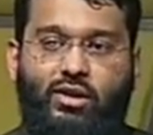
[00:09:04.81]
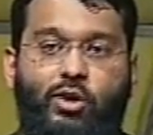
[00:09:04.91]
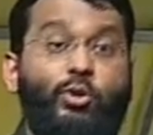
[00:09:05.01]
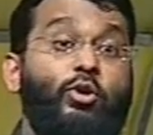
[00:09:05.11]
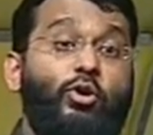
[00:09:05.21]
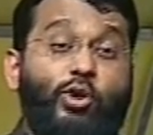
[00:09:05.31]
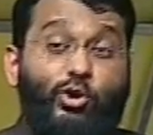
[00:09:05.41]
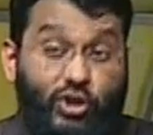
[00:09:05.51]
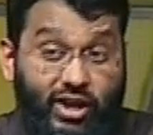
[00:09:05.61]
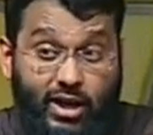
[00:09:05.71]
You don't know,
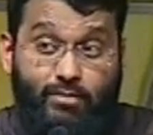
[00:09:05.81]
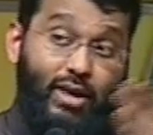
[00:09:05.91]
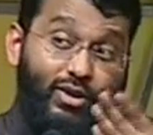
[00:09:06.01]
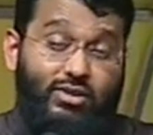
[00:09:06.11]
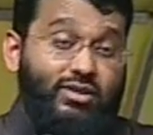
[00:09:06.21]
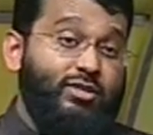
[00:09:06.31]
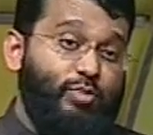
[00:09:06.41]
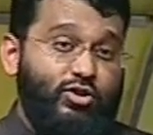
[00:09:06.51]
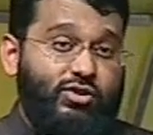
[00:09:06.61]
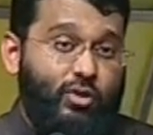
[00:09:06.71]
should I get married to this
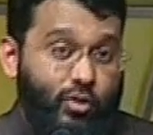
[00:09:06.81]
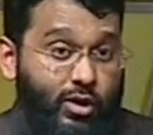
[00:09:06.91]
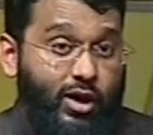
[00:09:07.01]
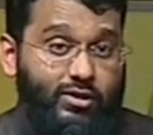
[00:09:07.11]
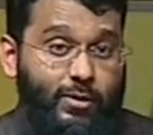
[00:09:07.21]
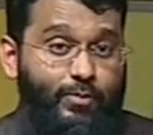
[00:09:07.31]
person or not?